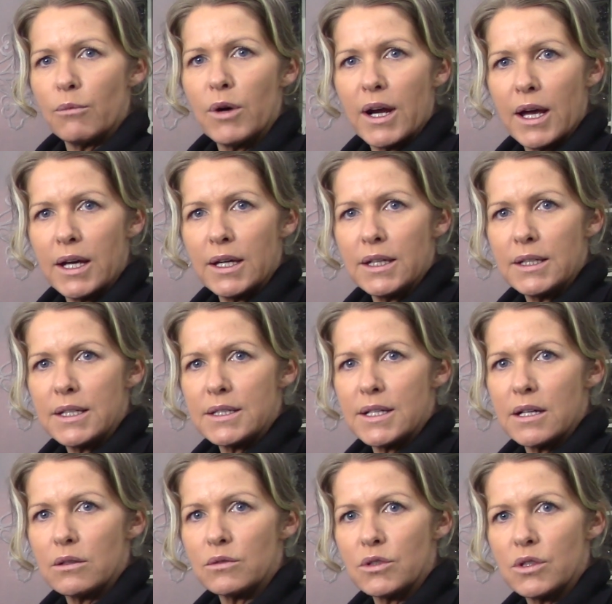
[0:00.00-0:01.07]
When I get
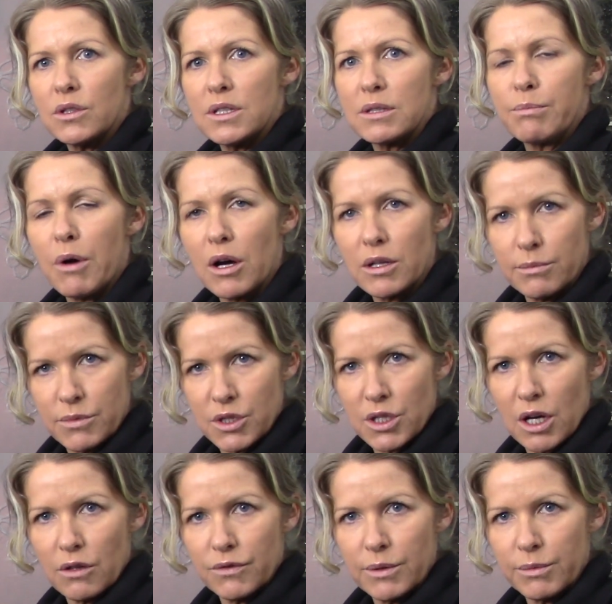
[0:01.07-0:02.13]
down to this bottom
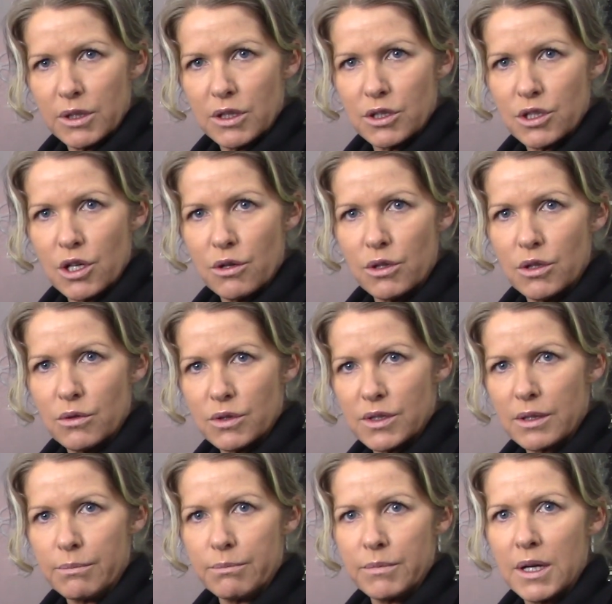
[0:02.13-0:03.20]
shelf, I'm going to show you
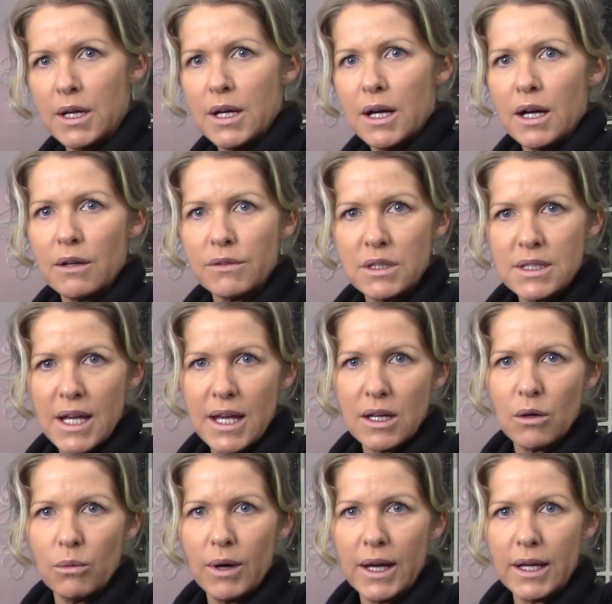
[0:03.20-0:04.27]
some of the
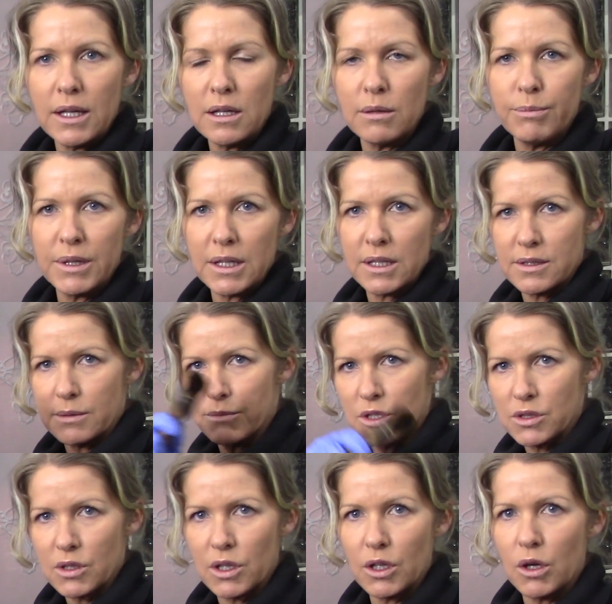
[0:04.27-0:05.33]
takeaway, because I'm
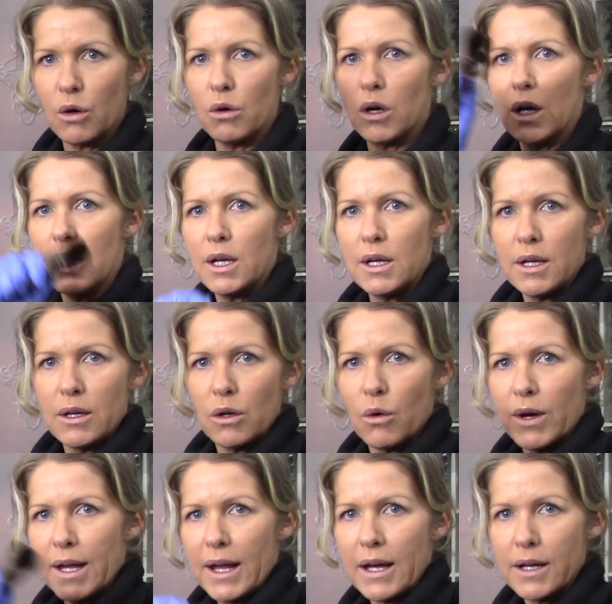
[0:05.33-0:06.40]
just going to go
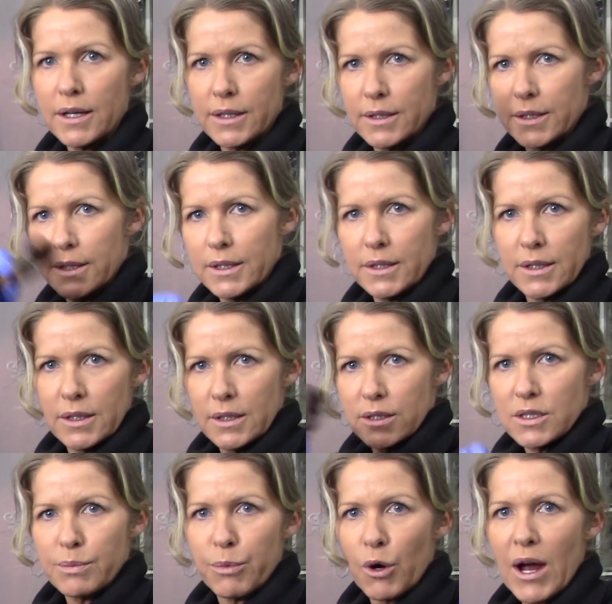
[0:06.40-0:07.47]
quite
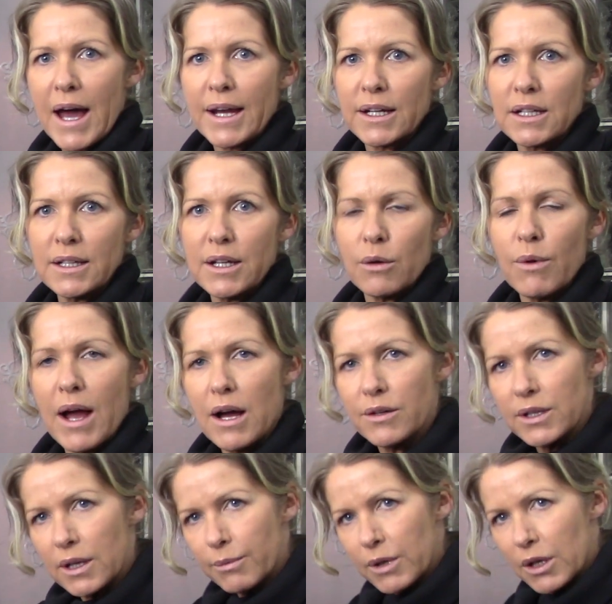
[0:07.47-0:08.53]
sporadically
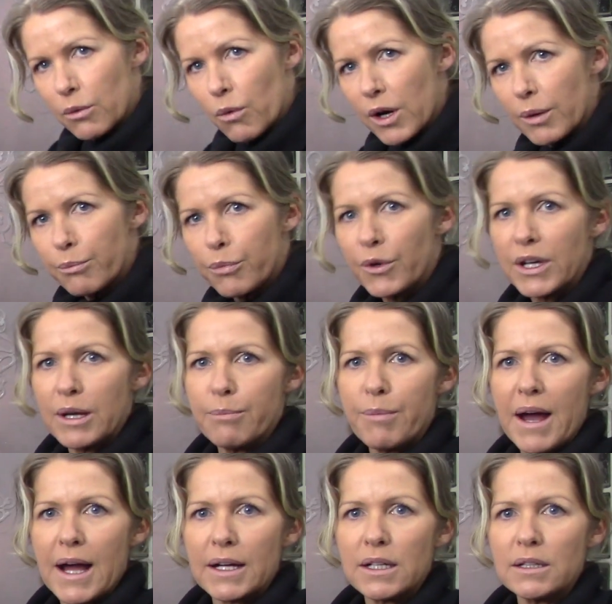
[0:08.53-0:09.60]
around and I'm going to want to bring it
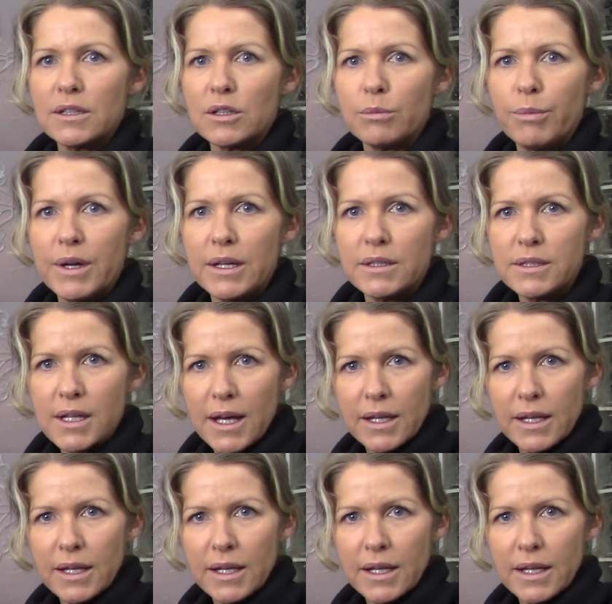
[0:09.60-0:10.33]
back a little bit.